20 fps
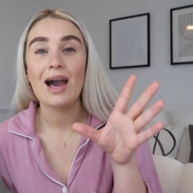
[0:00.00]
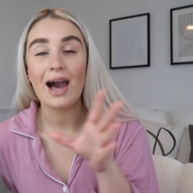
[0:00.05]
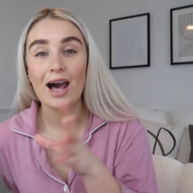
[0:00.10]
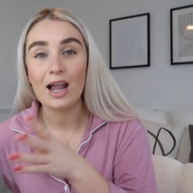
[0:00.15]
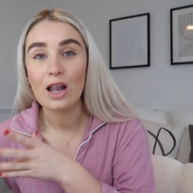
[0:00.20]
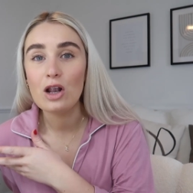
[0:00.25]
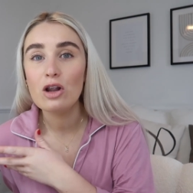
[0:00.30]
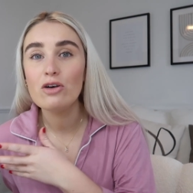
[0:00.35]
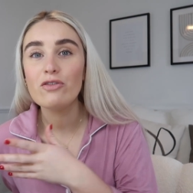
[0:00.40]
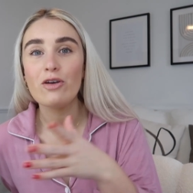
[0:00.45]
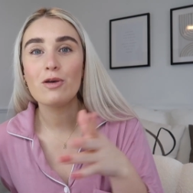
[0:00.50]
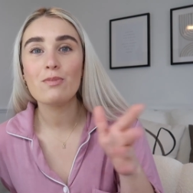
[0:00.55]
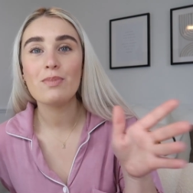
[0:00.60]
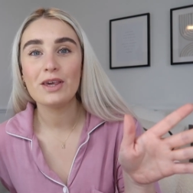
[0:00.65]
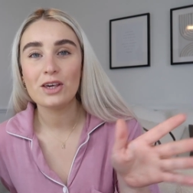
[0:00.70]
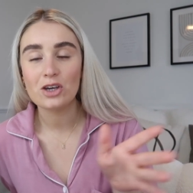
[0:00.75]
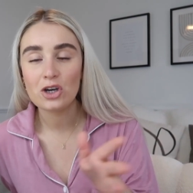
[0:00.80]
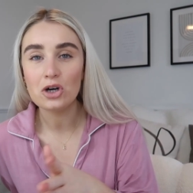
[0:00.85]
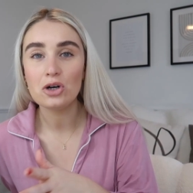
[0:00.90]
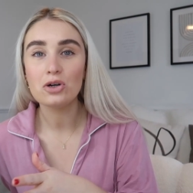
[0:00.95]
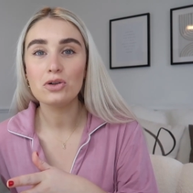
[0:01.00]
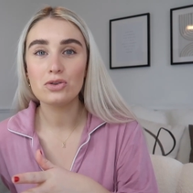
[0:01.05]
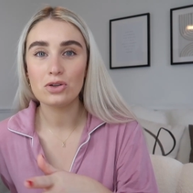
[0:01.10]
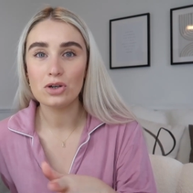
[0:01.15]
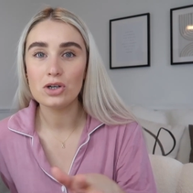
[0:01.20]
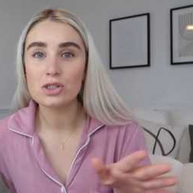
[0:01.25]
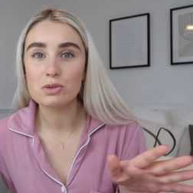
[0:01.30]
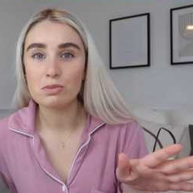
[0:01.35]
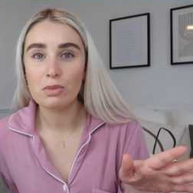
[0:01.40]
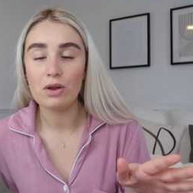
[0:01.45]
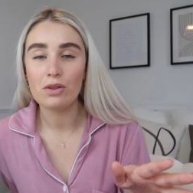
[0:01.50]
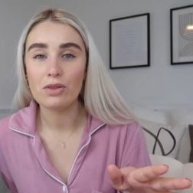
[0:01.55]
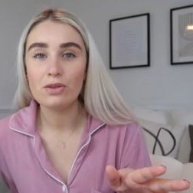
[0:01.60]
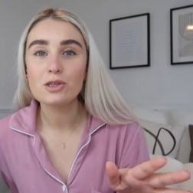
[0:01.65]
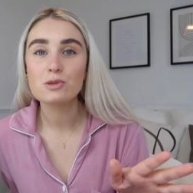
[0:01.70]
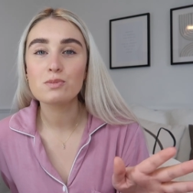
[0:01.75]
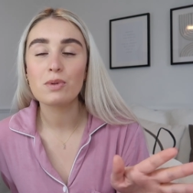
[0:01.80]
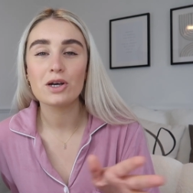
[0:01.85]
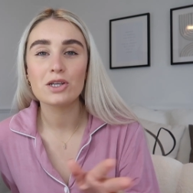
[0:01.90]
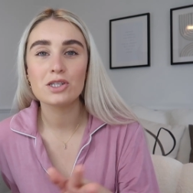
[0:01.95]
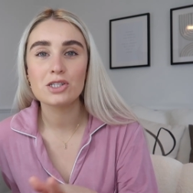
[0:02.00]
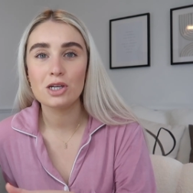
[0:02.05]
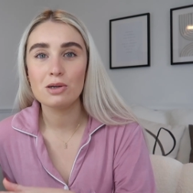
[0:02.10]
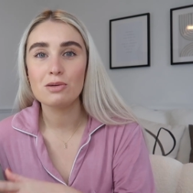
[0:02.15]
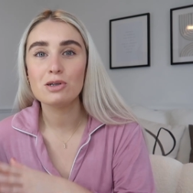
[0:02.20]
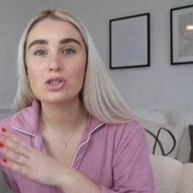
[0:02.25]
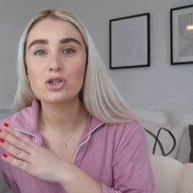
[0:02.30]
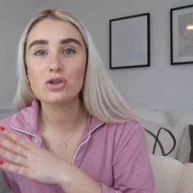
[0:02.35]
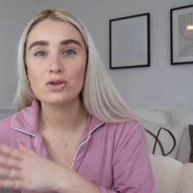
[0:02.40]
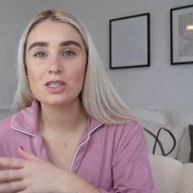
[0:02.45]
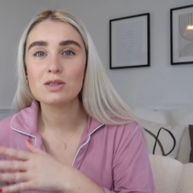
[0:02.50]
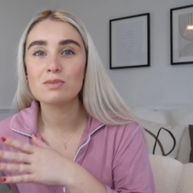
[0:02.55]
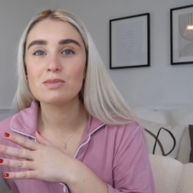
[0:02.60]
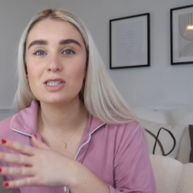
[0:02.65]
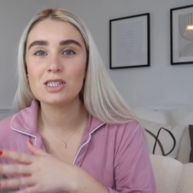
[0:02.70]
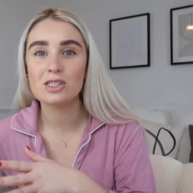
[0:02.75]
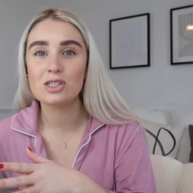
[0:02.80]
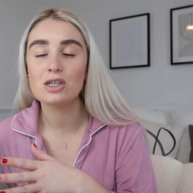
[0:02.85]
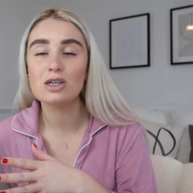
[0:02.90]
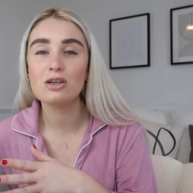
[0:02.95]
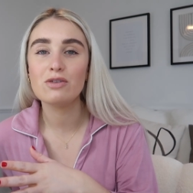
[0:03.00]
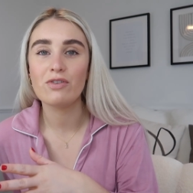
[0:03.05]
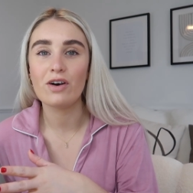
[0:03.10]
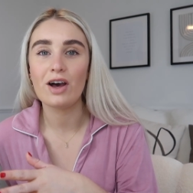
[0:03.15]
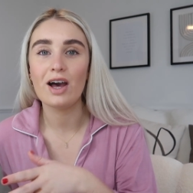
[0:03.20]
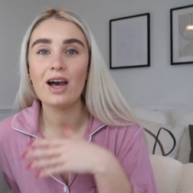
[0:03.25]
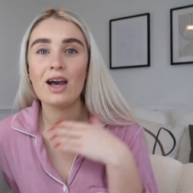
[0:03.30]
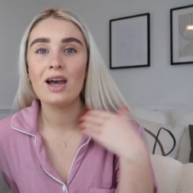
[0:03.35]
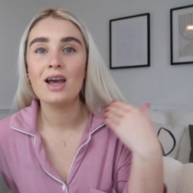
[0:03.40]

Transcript: I love it being cold those months, but as soon as Christmas is over